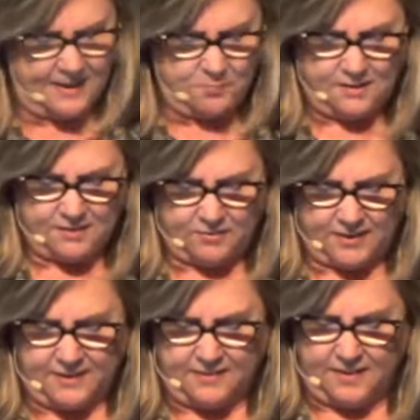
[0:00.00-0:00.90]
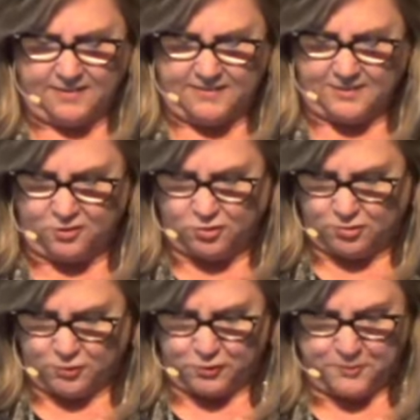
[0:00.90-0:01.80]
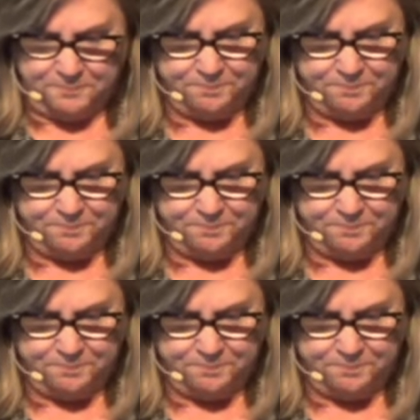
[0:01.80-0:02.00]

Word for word: immediately recognized it as truth.